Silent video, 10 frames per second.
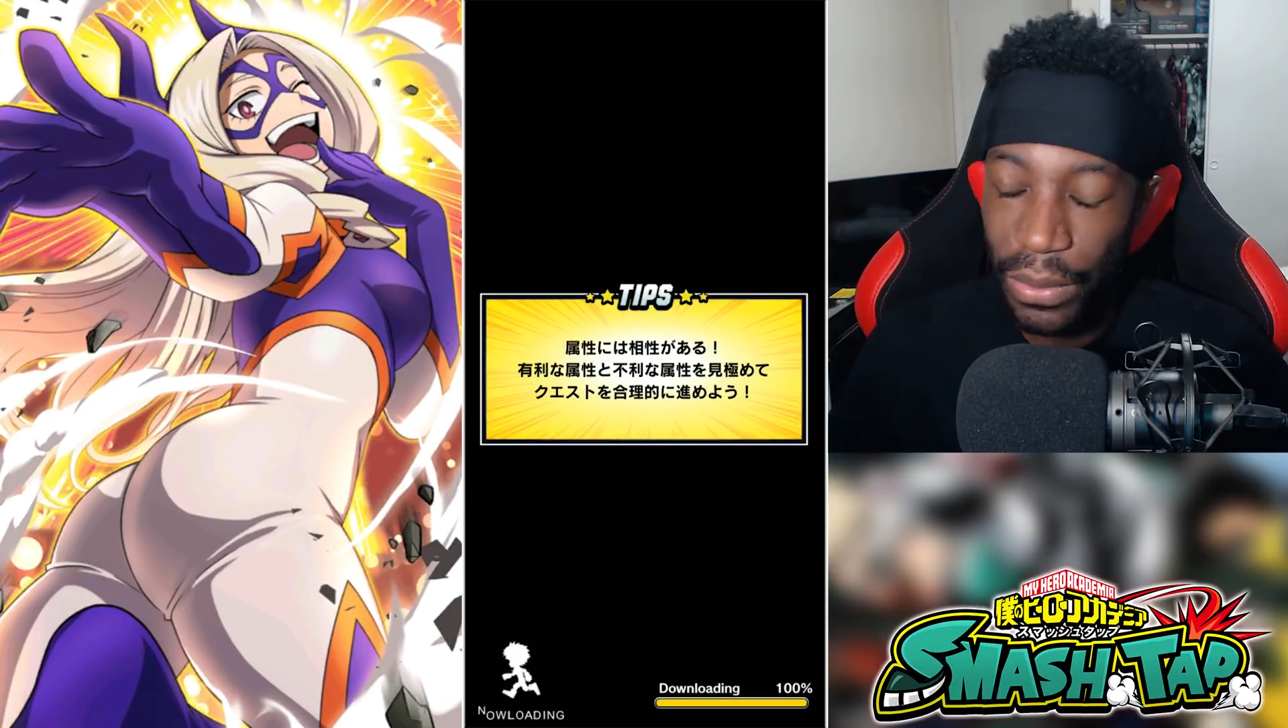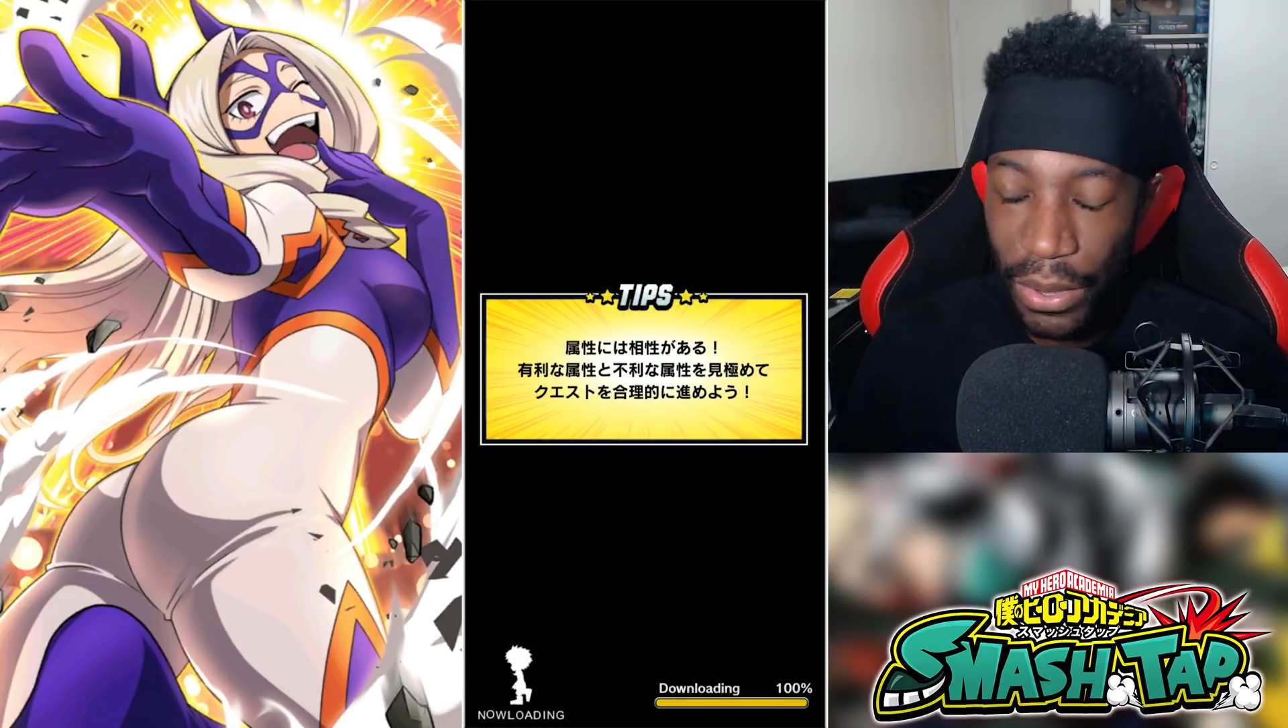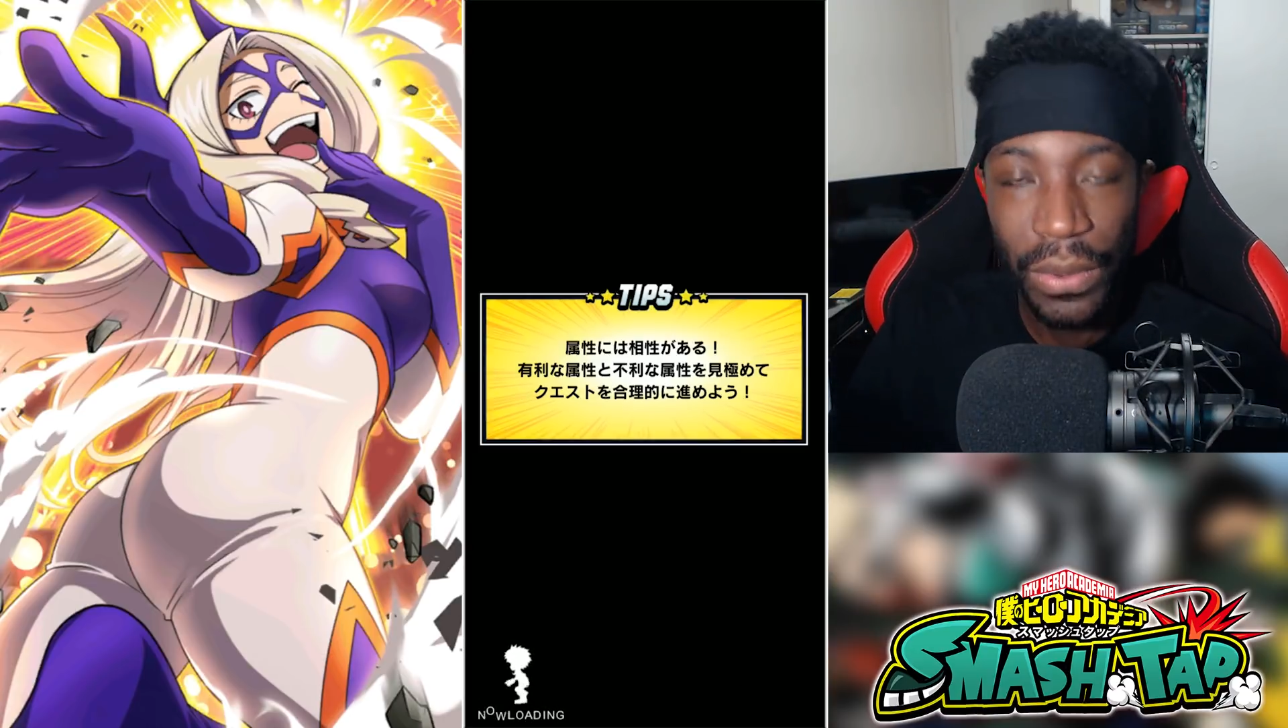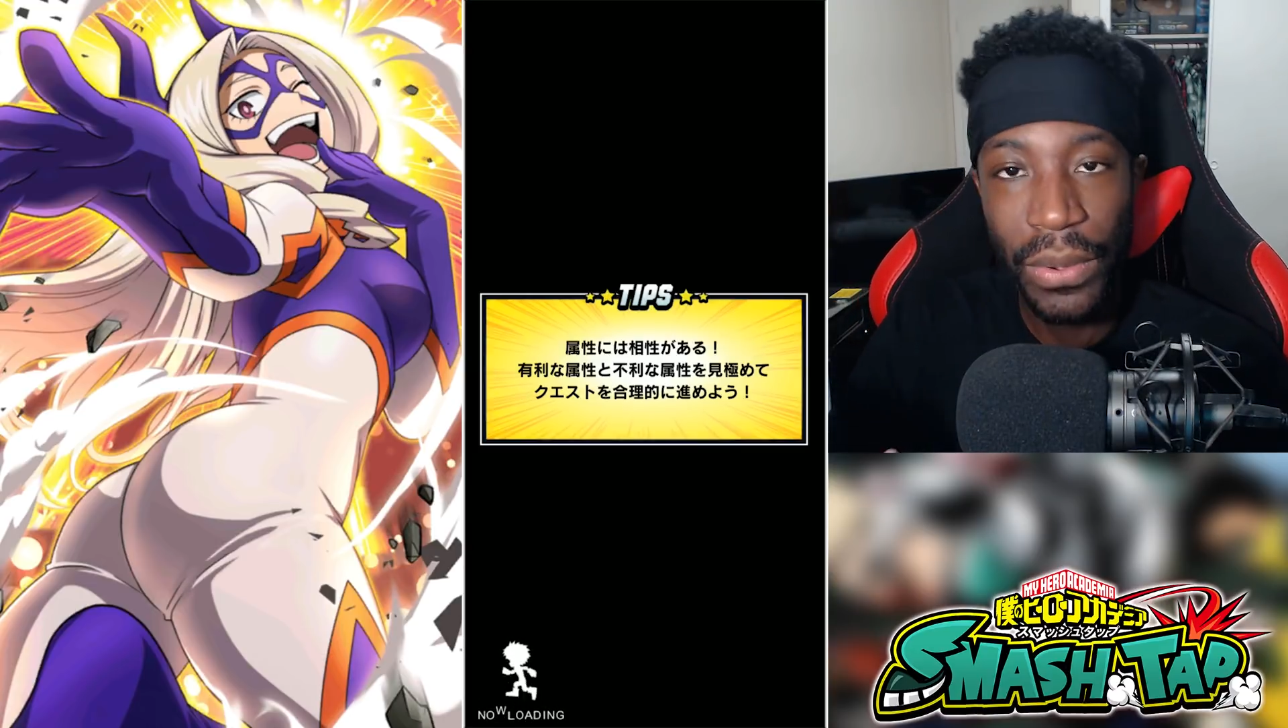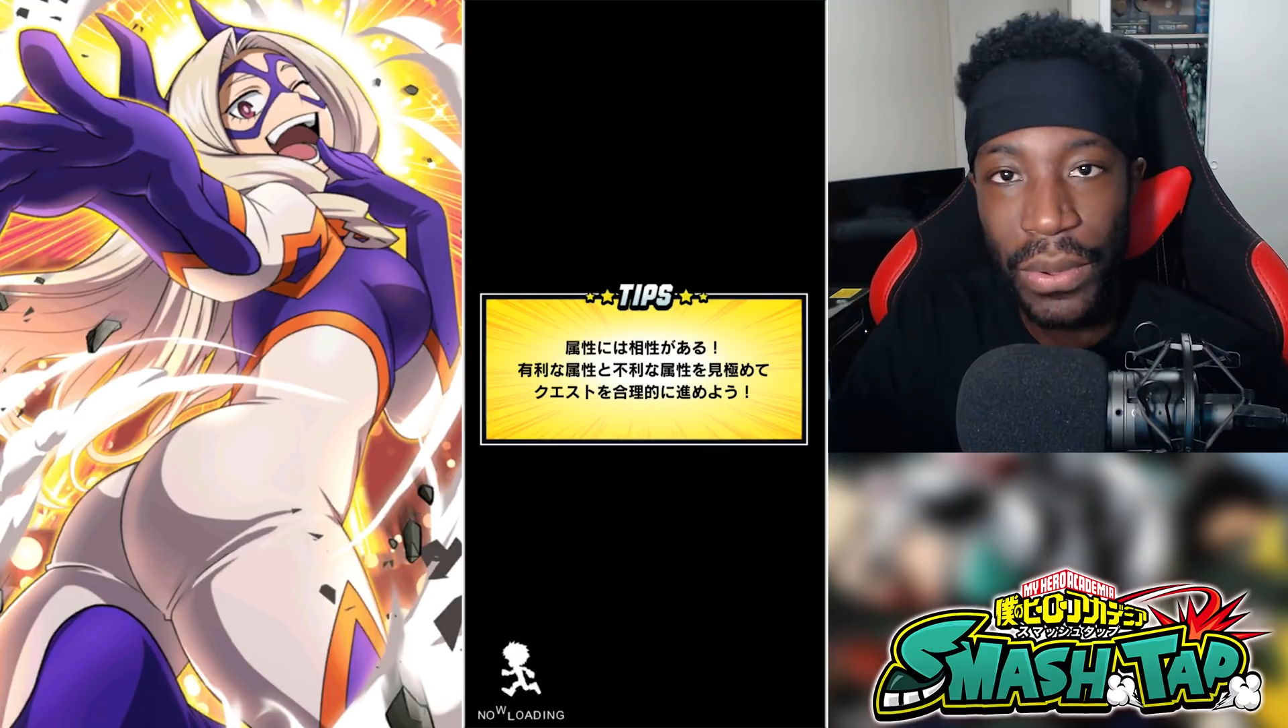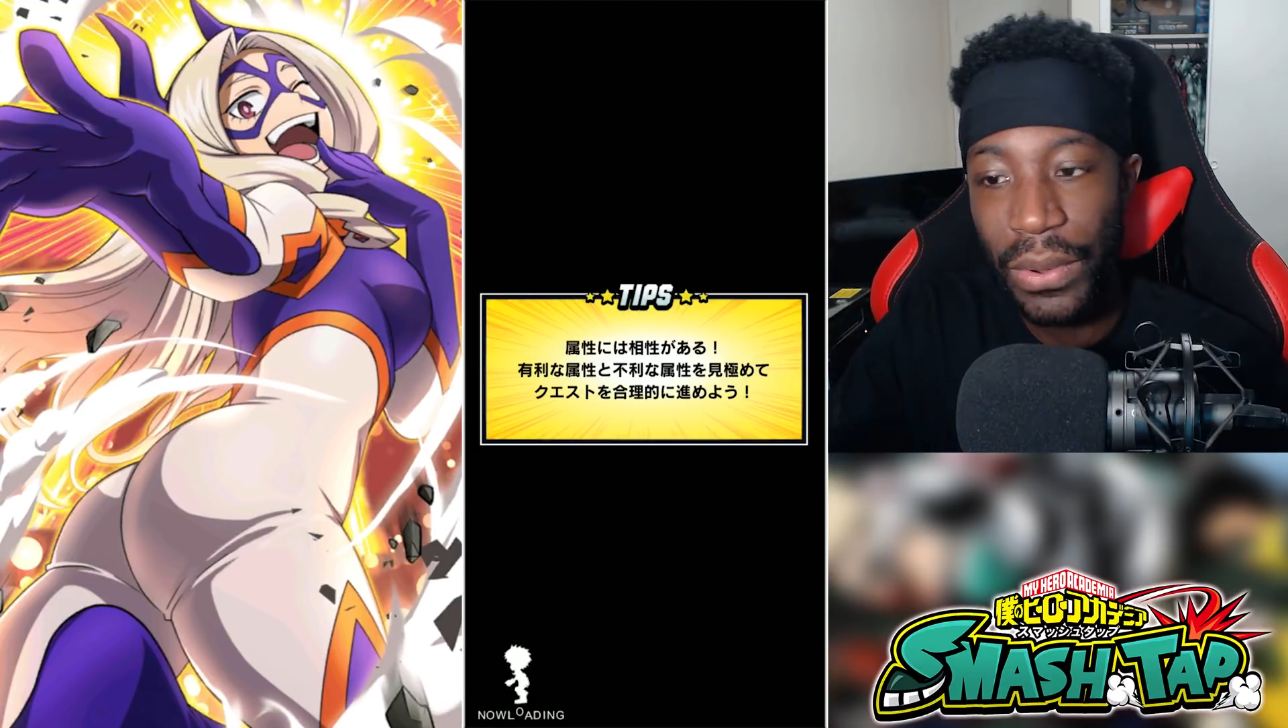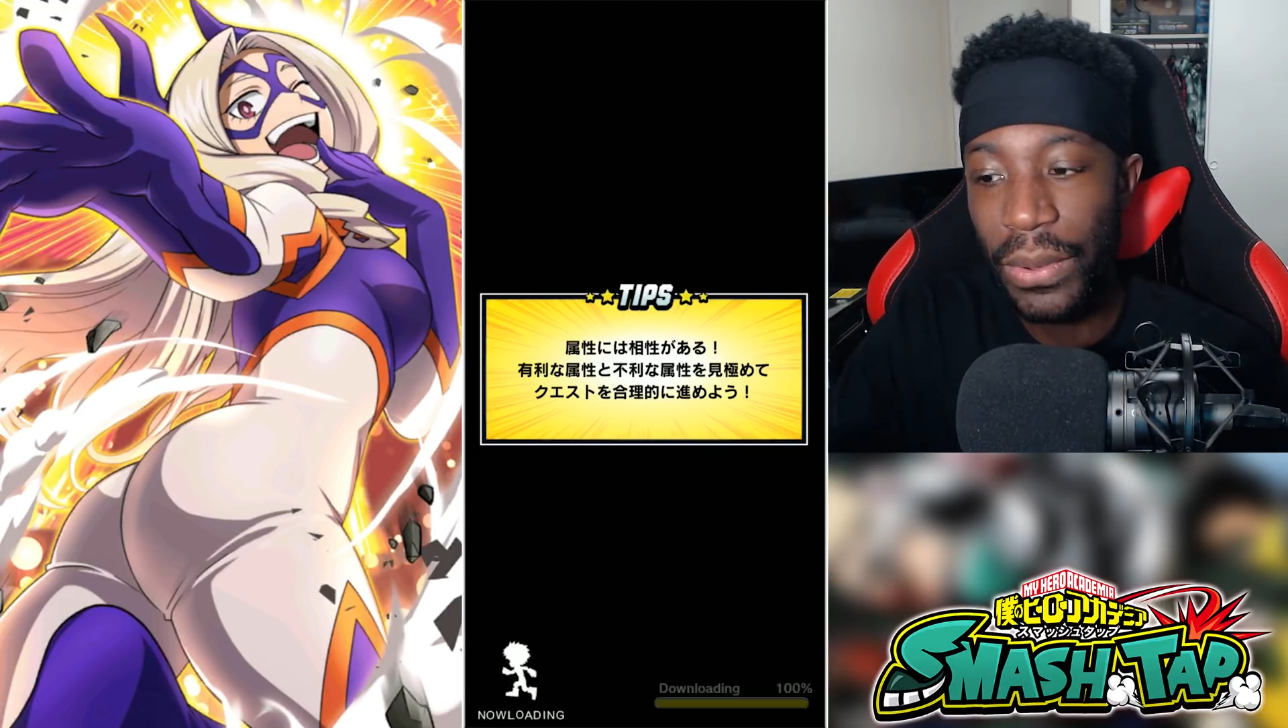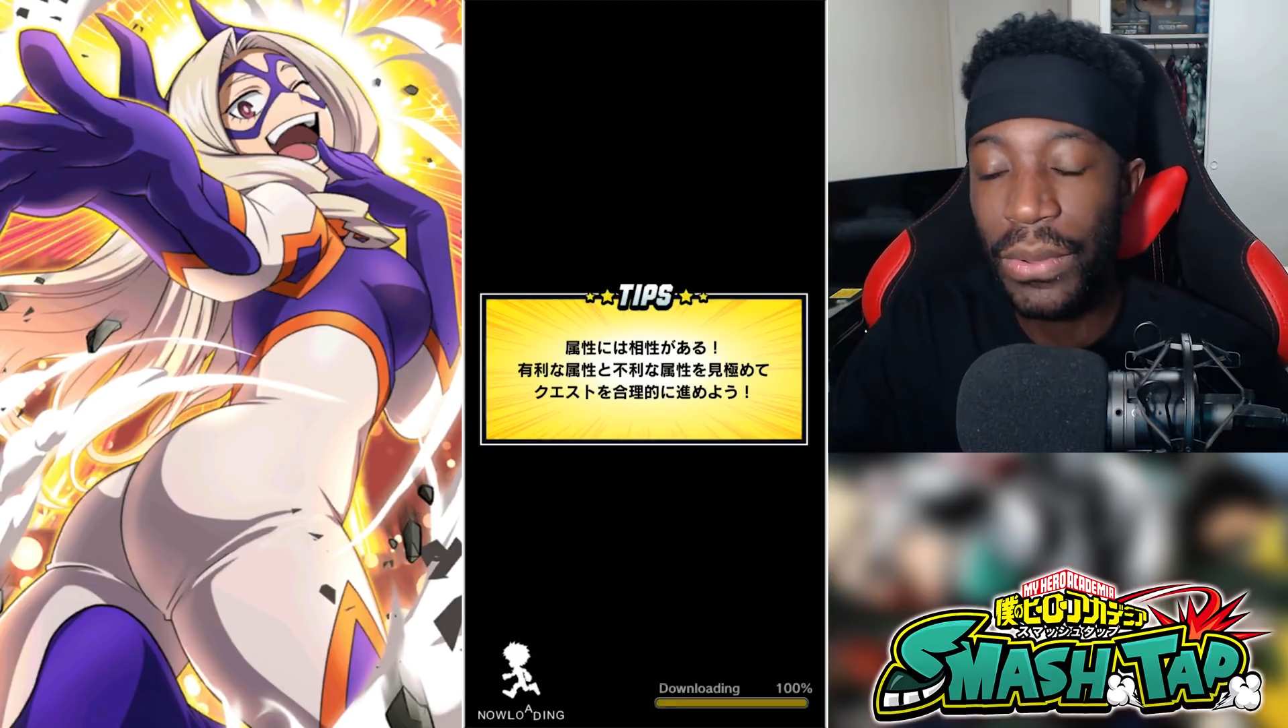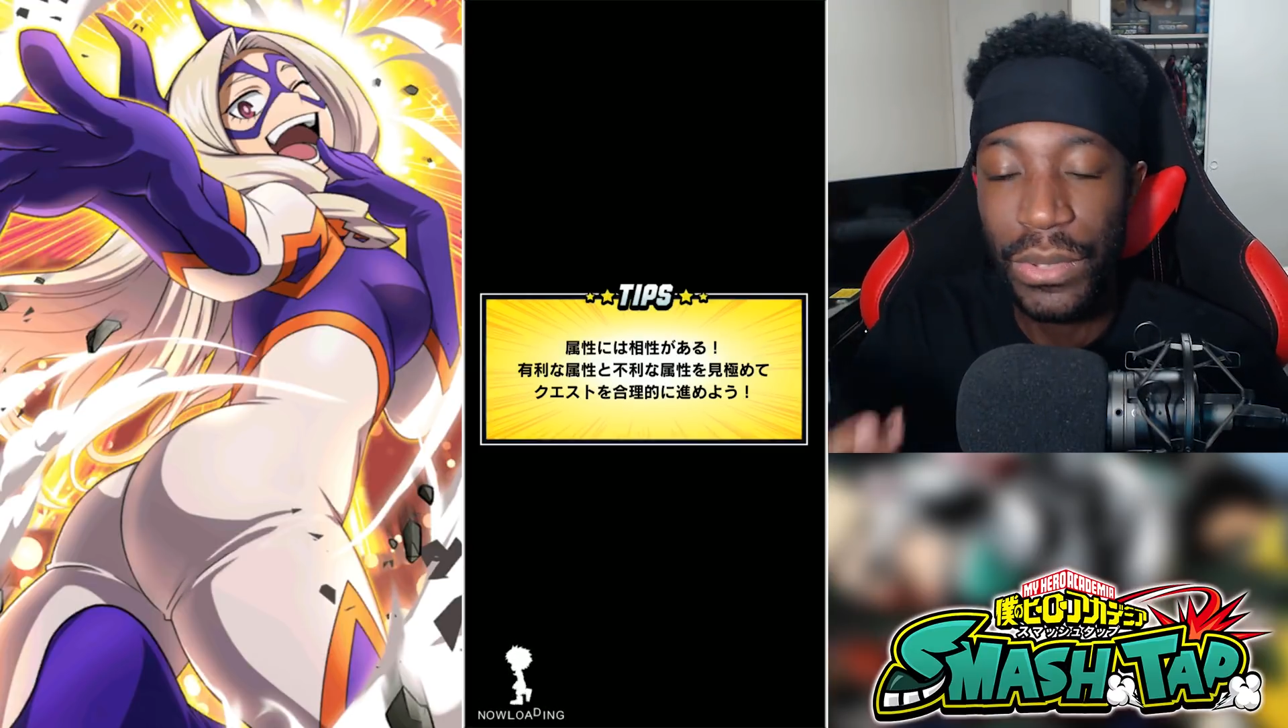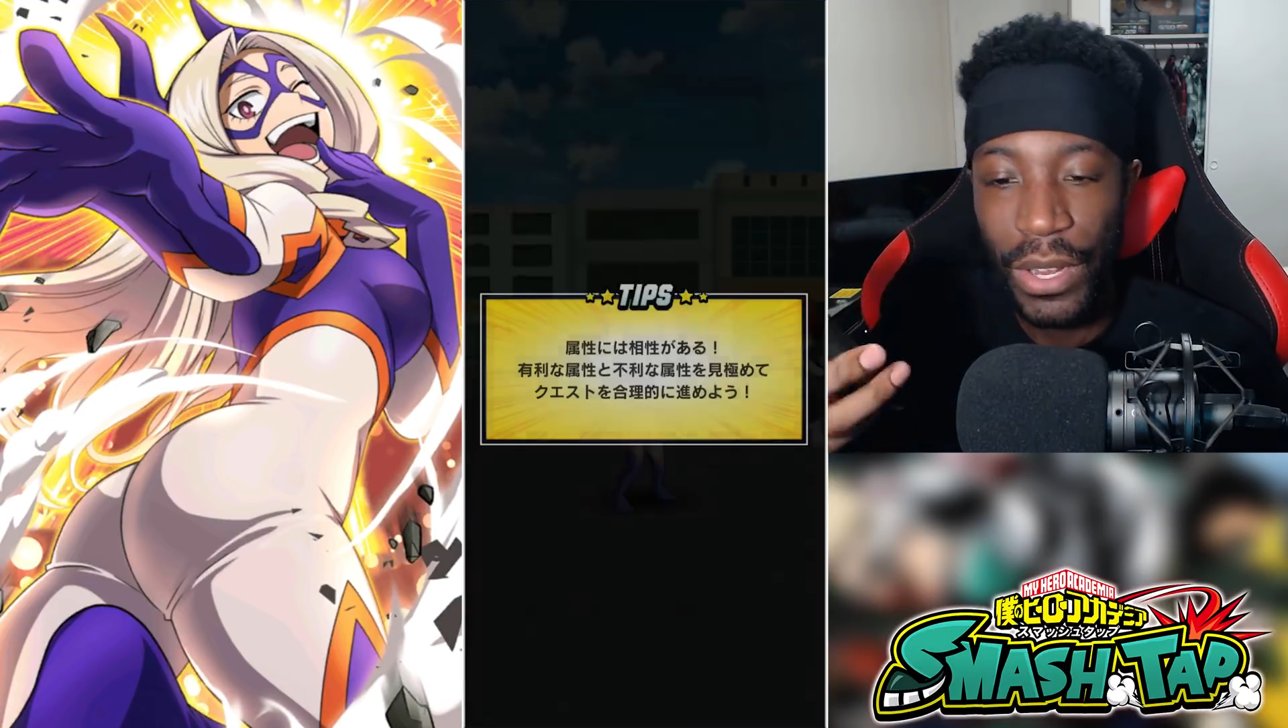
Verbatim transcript: Cool, cool, cool, cool, cool.